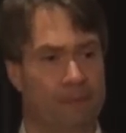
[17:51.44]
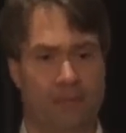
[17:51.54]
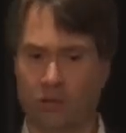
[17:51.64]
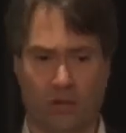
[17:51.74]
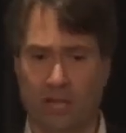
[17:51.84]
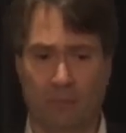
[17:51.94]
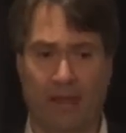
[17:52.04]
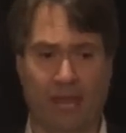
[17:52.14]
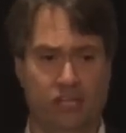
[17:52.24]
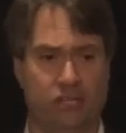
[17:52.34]
You're not going to
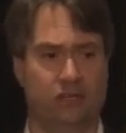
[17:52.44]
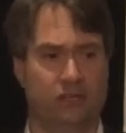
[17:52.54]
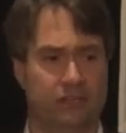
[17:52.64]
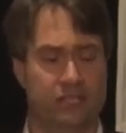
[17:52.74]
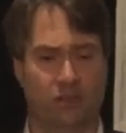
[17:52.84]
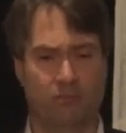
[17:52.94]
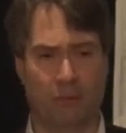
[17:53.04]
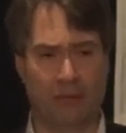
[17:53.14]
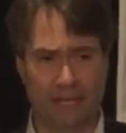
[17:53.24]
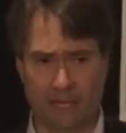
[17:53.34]
patch it. There's no
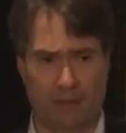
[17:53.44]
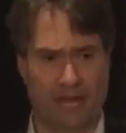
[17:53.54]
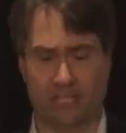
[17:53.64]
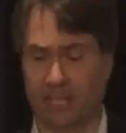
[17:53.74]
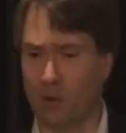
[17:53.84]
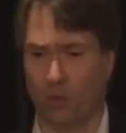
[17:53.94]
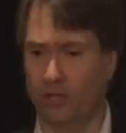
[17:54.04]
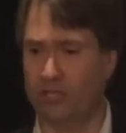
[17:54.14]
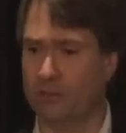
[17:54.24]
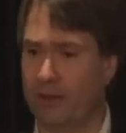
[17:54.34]
ability to patch it. They don't
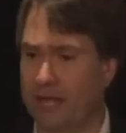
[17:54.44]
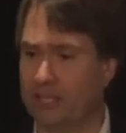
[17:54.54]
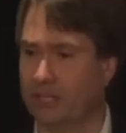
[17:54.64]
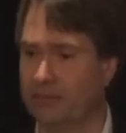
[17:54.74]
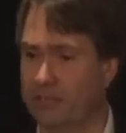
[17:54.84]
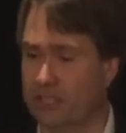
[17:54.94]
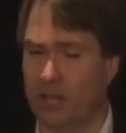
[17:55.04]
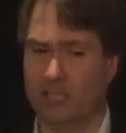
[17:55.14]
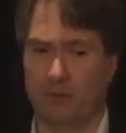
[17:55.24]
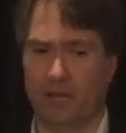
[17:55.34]
want you to patch it. If it
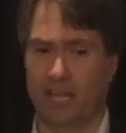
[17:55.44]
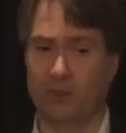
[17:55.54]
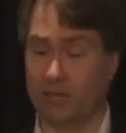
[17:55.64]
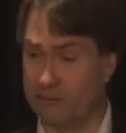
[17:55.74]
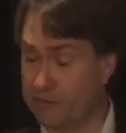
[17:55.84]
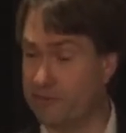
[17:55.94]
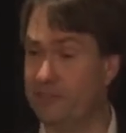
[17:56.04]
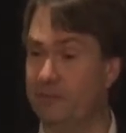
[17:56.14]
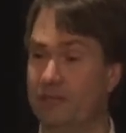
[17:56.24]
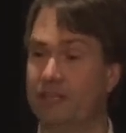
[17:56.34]
dies, buy another one. If the
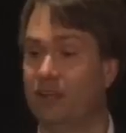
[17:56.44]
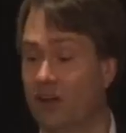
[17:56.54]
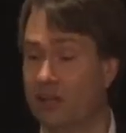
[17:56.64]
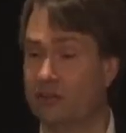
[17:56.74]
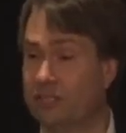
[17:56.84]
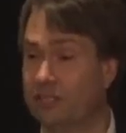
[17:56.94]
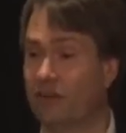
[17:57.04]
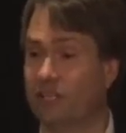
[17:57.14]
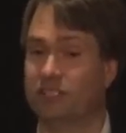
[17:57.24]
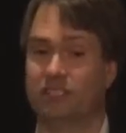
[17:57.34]
50 million IoT
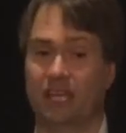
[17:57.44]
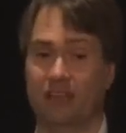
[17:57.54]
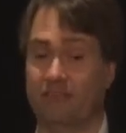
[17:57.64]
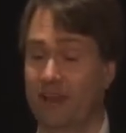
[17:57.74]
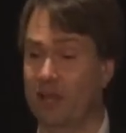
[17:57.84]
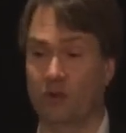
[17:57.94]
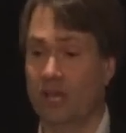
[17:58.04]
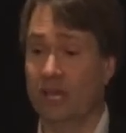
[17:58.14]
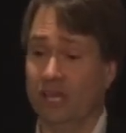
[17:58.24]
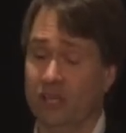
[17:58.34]
devices a day fail,
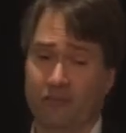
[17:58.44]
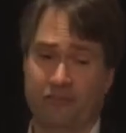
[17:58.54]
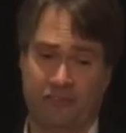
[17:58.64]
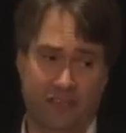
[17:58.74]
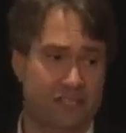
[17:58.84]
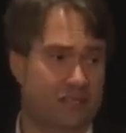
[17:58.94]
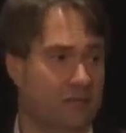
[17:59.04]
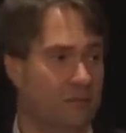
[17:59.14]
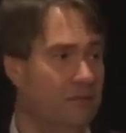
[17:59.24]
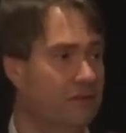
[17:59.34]
you don't fix
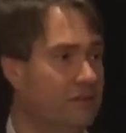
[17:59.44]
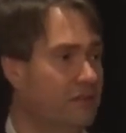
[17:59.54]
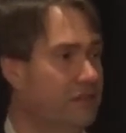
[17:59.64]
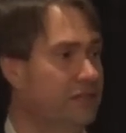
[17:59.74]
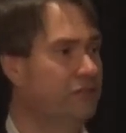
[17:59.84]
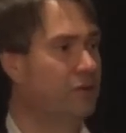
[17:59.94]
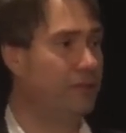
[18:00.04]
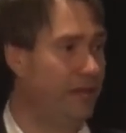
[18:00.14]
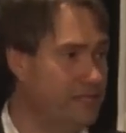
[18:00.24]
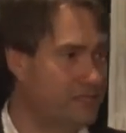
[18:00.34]
them, you
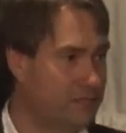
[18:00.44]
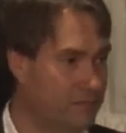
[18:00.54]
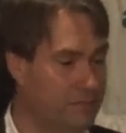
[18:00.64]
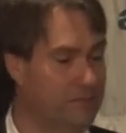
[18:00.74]
replace them.